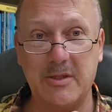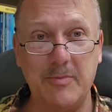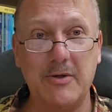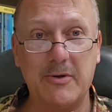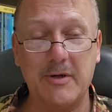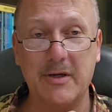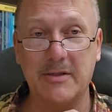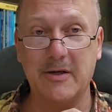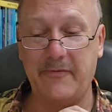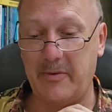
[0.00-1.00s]
to be turning
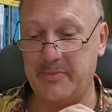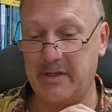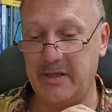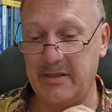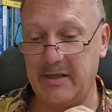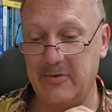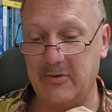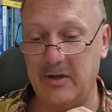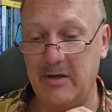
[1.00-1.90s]
itself upside down,